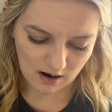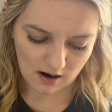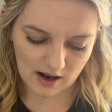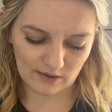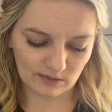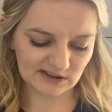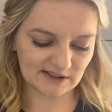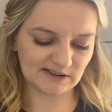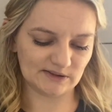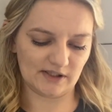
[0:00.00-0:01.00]
I also
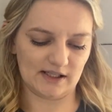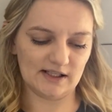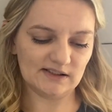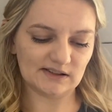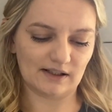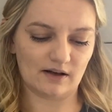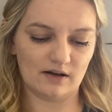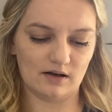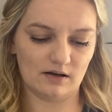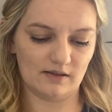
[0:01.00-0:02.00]
saw this, like
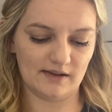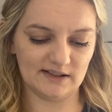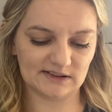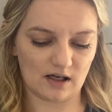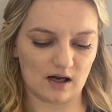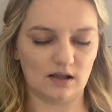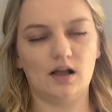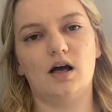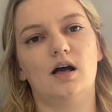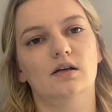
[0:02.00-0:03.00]
this color.